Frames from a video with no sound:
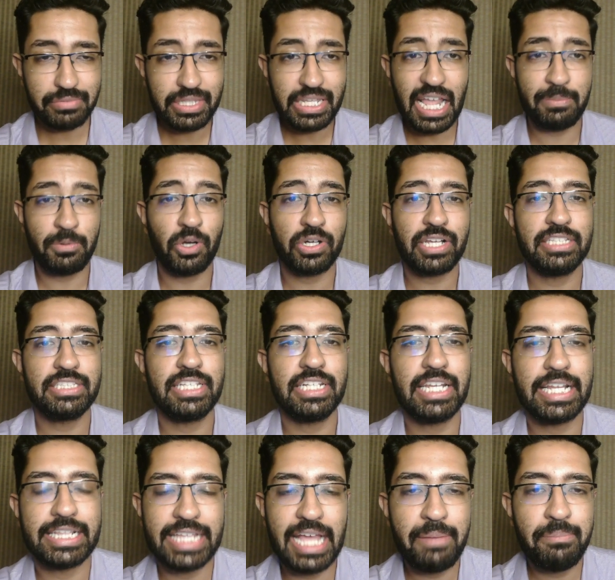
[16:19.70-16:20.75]
not
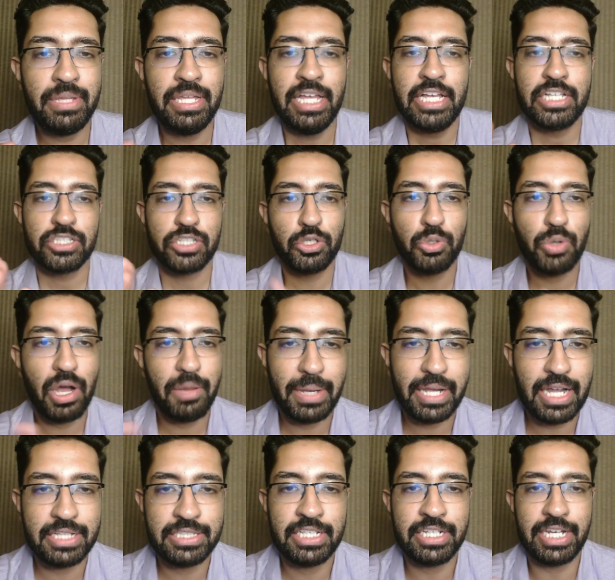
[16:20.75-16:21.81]
considering them. So who am I
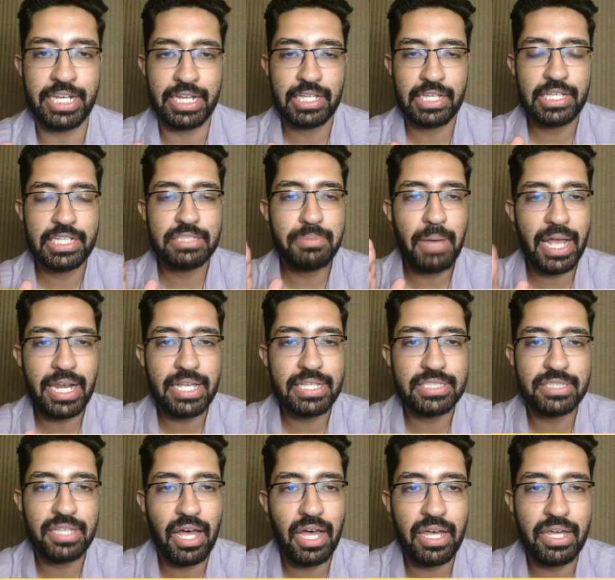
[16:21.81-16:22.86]
considering? Ismaila
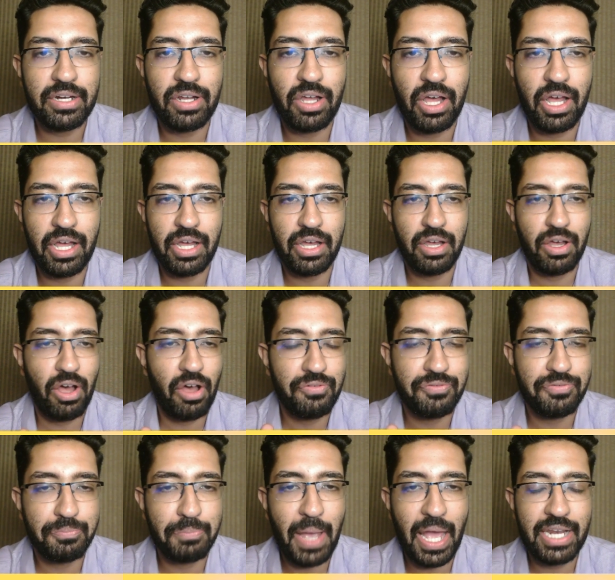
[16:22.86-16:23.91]
Sarr of
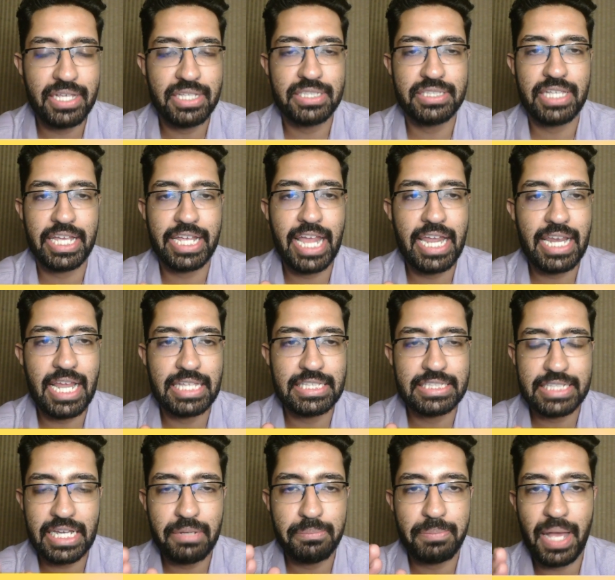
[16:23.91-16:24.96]
Palace. Again, as I
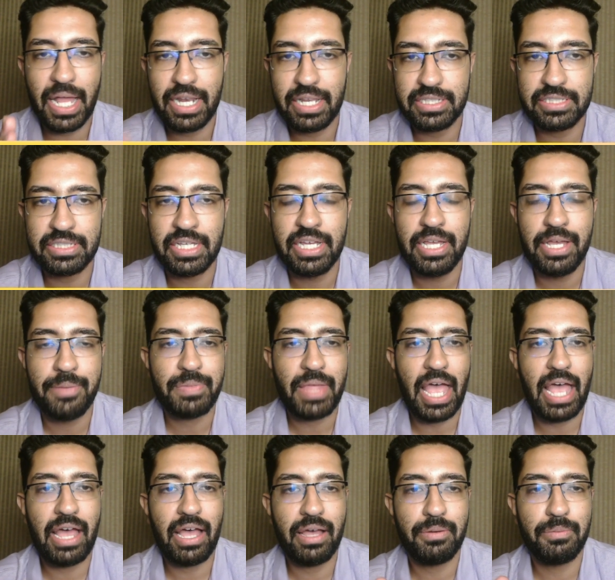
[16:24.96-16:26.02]
said, Palace
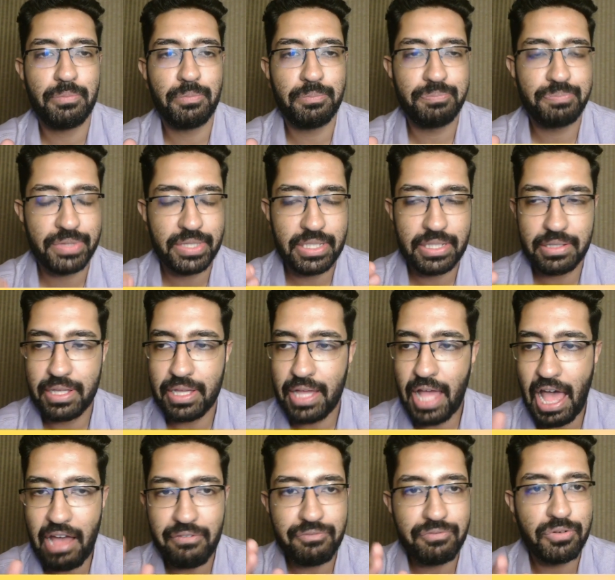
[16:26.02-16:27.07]
uh,
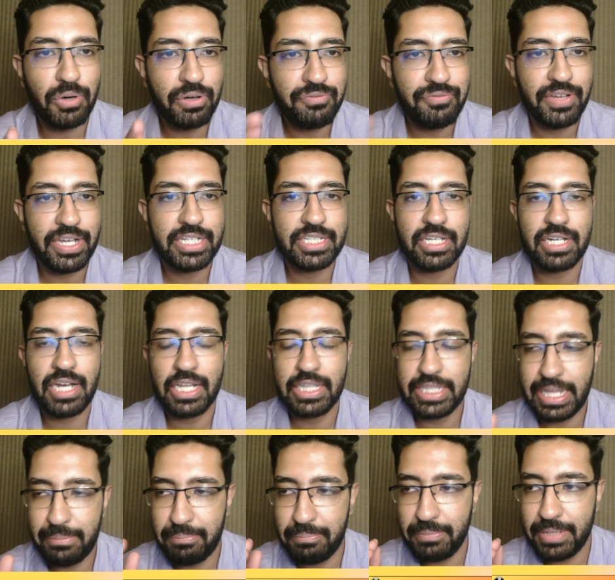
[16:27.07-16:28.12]
have good fixture run.
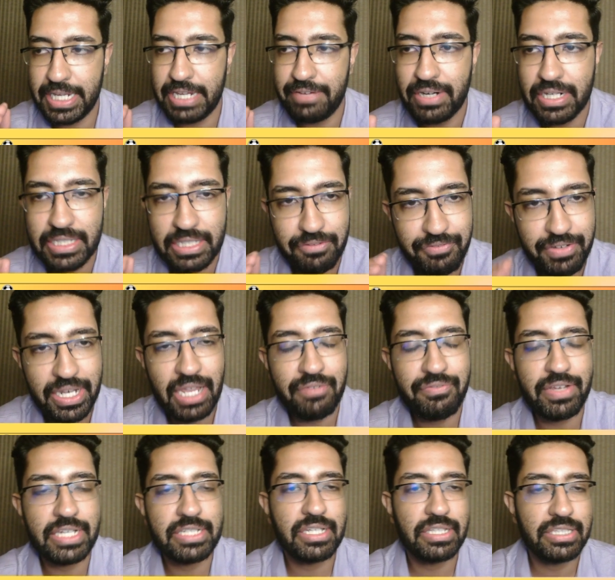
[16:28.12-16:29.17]
They even the Villa
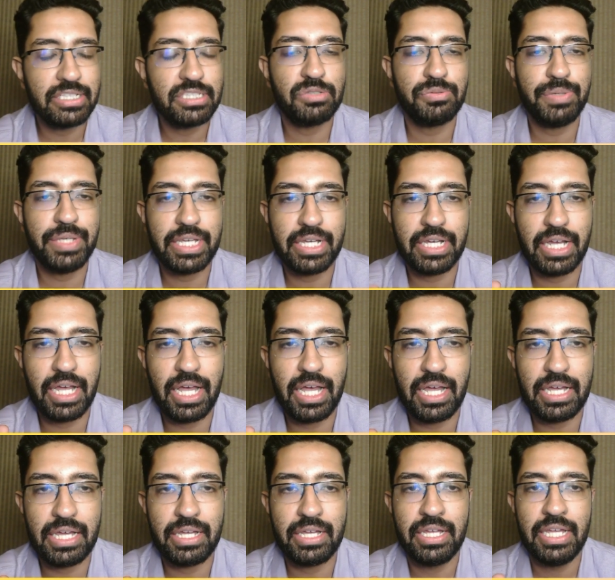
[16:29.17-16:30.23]
fixture this week.
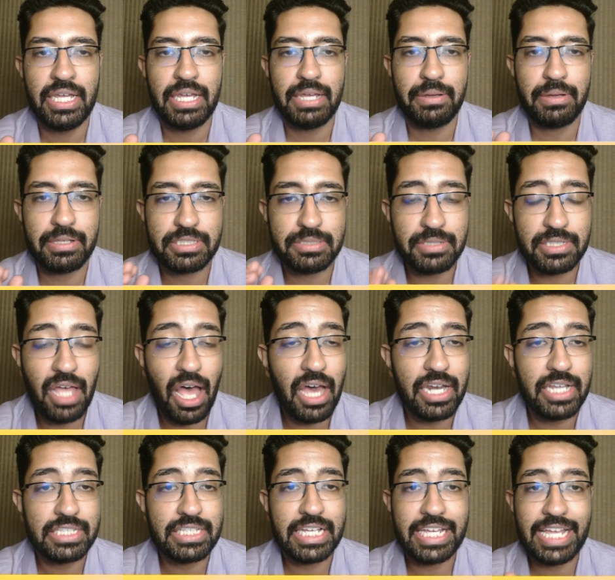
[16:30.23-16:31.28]
Sarr
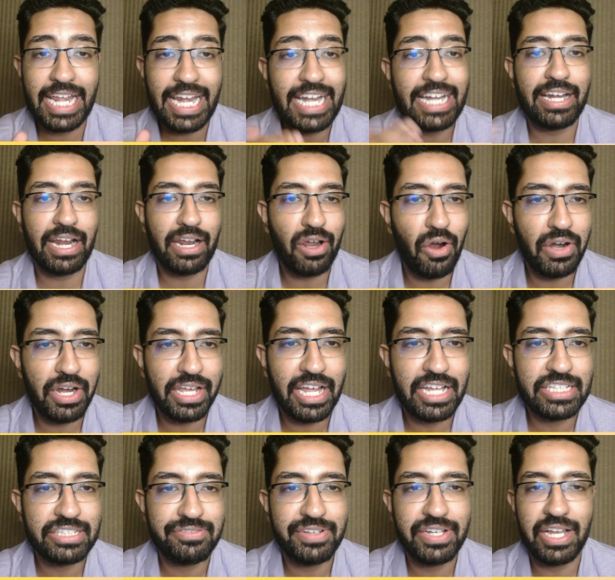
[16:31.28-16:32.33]
has a great record
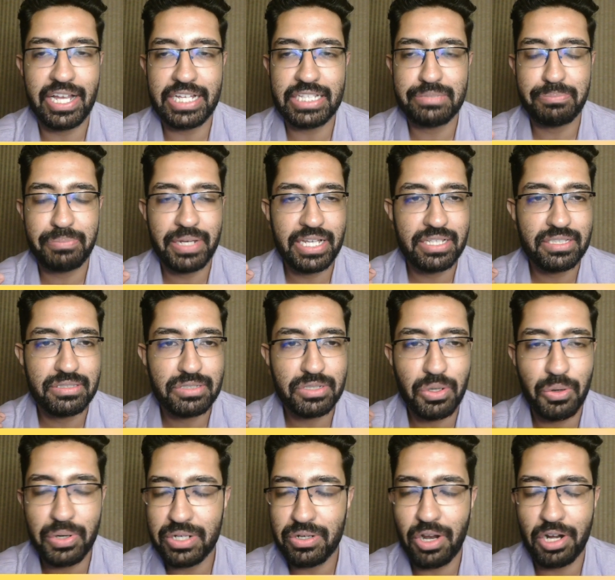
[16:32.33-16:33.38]
against Villa. He's
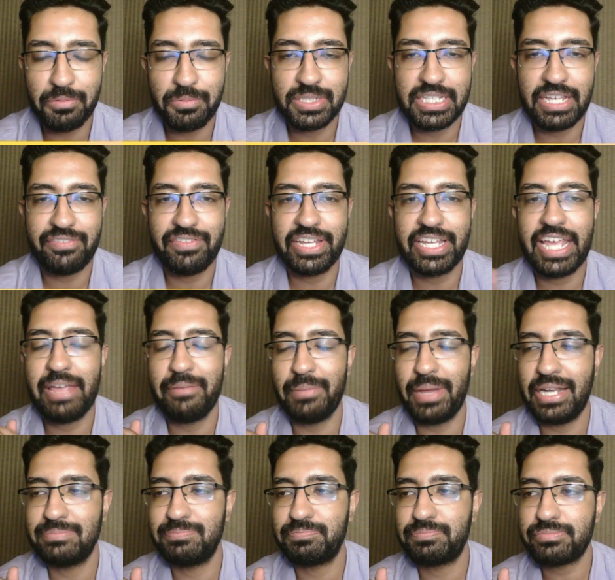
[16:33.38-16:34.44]
scored in almost every game, and